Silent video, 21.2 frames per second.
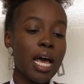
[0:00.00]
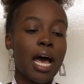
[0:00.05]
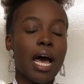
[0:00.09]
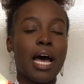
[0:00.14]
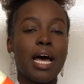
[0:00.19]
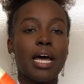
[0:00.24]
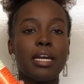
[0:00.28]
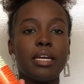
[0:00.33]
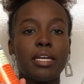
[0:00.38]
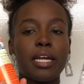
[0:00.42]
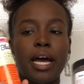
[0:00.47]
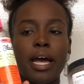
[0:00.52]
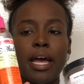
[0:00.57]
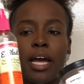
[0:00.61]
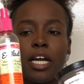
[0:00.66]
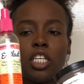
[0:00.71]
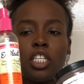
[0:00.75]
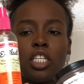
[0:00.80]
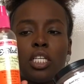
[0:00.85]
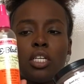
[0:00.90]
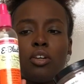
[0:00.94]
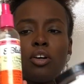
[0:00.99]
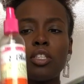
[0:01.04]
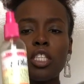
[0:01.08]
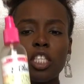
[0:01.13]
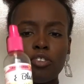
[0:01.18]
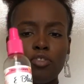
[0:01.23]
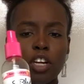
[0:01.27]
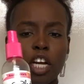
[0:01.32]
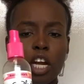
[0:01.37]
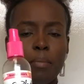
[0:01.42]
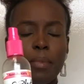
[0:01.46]
and I actually got this
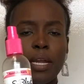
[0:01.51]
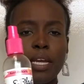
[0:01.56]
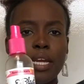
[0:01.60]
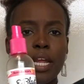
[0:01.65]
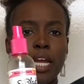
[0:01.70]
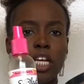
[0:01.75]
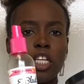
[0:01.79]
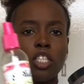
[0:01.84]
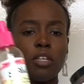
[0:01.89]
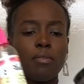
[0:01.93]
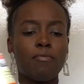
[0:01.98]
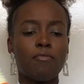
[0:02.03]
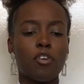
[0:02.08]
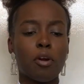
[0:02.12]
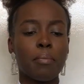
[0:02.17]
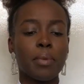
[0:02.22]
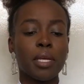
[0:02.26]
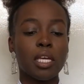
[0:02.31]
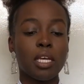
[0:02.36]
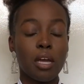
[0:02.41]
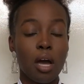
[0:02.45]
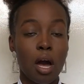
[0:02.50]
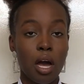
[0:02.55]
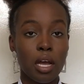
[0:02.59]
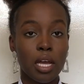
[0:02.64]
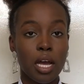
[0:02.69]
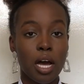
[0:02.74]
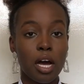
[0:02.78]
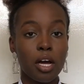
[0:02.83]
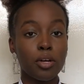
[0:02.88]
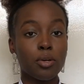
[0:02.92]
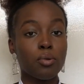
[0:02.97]
recommendation from
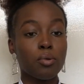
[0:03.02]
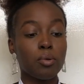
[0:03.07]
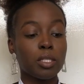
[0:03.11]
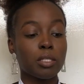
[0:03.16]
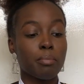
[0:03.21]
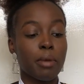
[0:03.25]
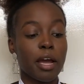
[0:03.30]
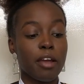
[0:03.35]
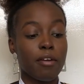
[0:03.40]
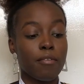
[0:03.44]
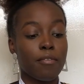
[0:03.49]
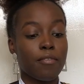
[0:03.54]
Yaya, who is my